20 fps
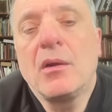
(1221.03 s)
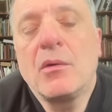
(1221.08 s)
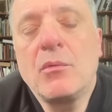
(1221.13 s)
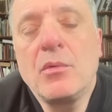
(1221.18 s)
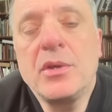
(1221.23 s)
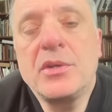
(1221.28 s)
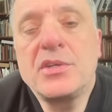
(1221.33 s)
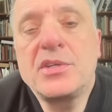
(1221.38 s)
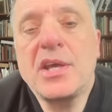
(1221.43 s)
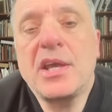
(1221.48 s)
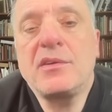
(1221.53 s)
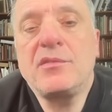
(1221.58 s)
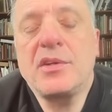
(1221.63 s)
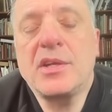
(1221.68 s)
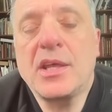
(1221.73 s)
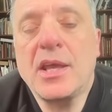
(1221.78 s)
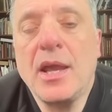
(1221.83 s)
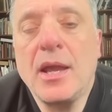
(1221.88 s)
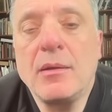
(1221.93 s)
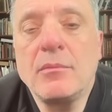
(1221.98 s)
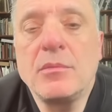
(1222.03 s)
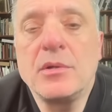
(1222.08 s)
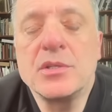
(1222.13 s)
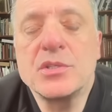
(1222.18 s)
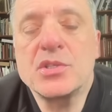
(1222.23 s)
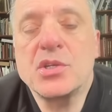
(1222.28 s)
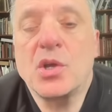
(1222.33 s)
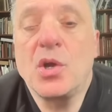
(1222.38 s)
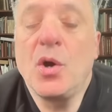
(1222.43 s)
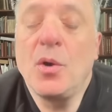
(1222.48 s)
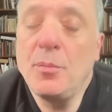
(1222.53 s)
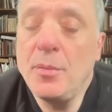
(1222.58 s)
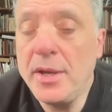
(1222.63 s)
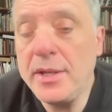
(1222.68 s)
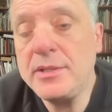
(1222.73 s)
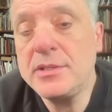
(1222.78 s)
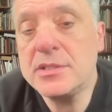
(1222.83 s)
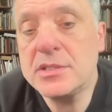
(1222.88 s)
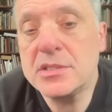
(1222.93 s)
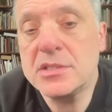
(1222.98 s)
with David Cameron's
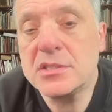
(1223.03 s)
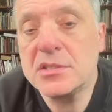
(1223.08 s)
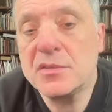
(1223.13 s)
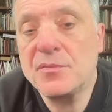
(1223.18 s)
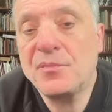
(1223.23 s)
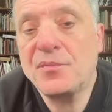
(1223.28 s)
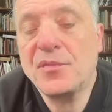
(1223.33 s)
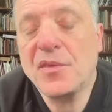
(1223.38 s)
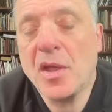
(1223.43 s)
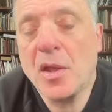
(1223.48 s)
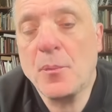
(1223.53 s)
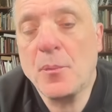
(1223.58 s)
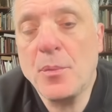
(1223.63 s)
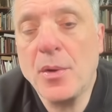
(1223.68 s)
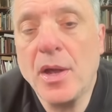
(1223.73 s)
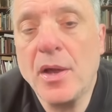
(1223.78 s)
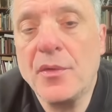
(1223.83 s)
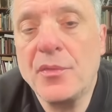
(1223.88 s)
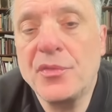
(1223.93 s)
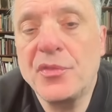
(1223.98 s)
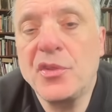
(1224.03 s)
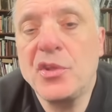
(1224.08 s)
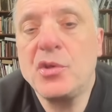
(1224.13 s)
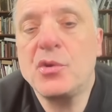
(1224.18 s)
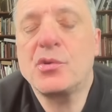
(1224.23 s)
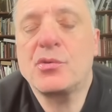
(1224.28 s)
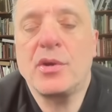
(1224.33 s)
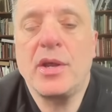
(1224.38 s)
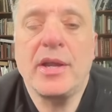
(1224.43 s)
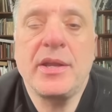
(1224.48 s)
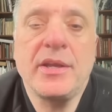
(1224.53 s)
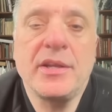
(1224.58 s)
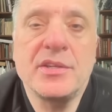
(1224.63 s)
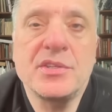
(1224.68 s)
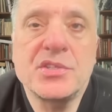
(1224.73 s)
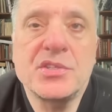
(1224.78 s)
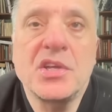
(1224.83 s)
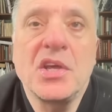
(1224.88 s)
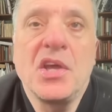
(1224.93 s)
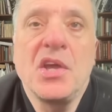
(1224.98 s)
comments about the
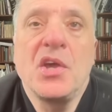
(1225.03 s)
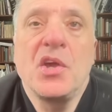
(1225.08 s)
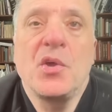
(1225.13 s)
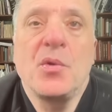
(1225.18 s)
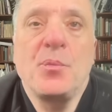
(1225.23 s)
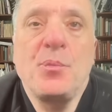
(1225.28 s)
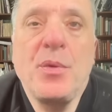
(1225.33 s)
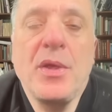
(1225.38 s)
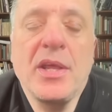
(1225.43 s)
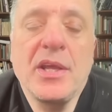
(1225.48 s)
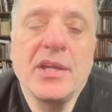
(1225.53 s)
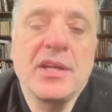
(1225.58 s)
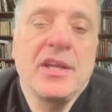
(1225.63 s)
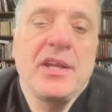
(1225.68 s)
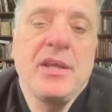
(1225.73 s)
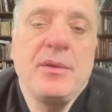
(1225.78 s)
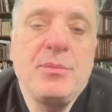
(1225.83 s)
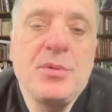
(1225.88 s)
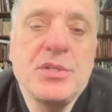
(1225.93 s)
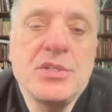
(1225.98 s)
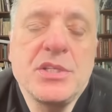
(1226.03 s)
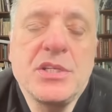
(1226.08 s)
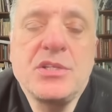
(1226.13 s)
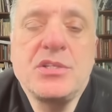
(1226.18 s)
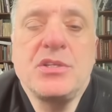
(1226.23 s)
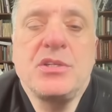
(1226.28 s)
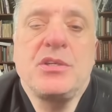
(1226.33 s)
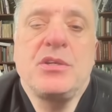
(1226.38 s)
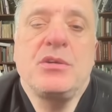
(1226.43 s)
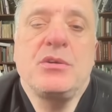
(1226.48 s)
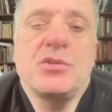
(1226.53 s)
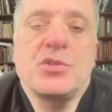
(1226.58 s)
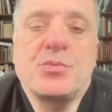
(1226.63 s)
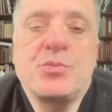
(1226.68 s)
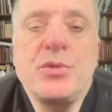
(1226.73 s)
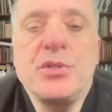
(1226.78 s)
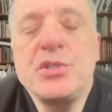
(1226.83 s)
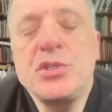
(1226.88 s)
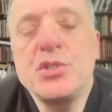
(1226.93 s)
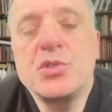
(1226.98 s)
Ukrainians being at liberty to use
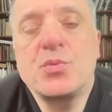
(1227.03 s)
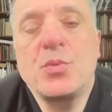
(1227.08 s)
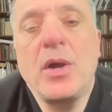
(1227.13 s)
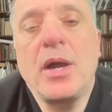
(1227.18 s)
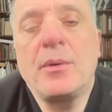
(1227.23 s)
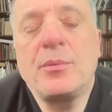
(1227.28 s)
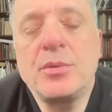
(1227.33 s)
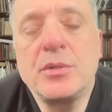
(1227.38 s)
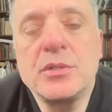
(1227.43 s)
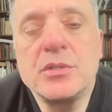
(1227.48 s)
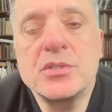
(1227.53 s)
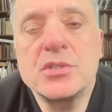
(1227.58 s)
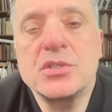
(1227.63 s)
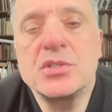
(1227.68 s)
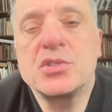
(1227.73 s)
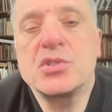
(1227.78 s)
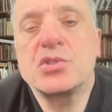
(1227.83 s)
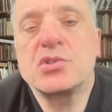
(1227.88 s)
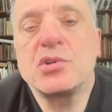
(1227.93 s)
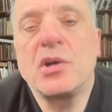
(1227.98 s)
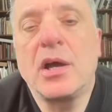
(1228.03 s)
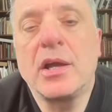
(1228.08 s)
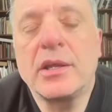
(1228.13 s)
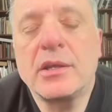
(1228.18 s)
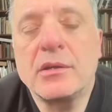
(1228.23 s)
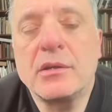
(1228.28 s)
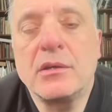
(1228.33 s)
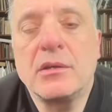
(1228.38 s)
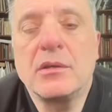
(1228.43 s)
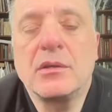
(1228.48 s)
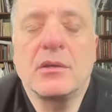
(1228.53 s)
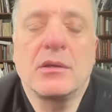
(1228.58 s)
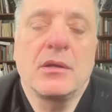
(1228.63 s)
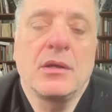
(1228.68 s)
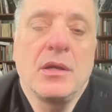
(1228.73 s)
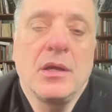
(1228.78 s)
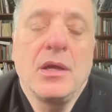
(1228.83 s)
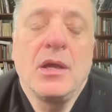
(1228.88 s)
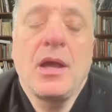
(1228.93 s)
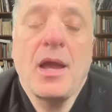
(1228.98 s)
British weapons to strike
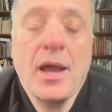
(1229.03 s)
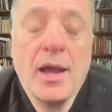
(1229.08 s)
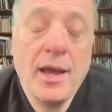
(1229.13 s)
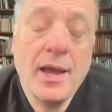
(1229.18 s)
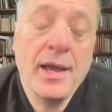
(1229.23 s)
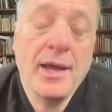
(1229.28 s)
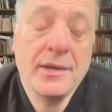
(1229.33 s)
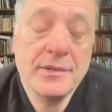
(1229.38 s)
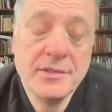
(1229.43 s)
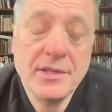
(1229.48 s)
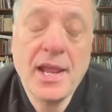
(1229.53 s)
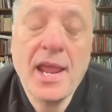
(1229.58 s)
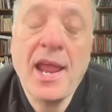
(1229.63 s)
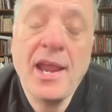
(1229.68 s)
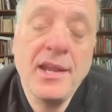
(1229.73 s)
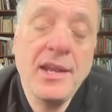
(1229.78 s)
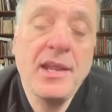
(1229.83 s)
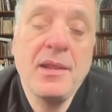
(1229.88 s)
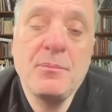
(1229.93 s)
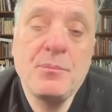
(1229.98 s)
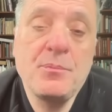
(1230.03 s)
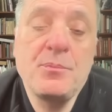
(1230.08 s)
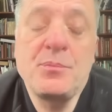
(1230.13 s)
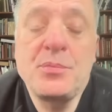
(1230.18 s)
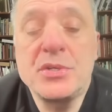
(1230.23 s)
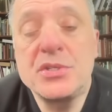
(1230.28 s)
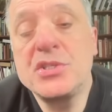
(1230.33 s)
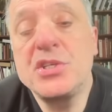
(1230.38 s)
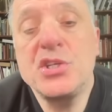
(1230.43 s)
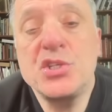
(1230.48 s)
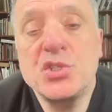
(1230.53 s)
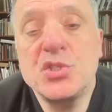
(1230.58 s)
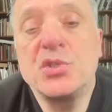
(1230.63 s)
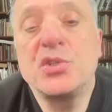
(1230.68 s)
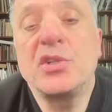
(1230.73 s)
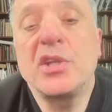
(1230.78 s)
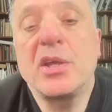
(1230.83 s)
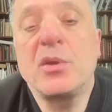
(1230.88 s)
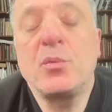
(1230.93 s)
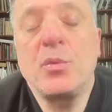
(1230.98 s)
at any position
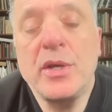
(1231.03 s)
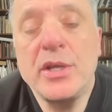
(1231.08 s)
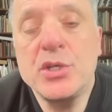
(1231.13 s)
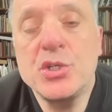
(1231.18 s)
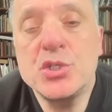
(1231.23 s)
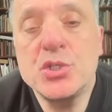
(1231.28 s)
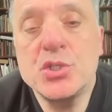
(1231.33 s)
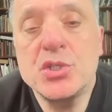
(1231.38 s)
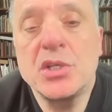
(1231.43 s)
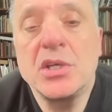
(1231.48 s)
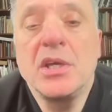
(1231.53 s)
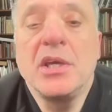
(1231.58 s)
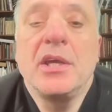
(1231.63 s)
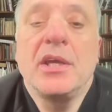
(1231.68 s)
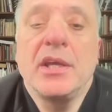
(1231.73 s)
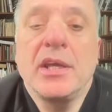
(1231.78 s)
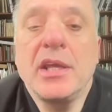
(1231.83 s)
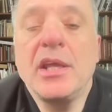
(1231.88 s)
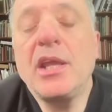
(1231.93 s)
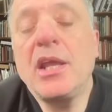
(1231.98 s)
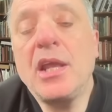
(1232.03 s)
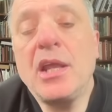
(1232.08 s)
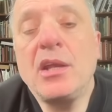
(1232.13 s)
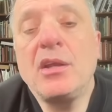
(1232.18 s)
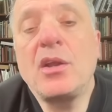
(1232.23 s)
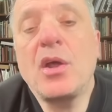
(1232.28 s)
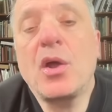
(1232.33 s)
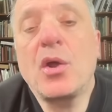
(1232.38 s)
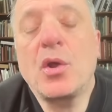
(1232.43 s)
they wished in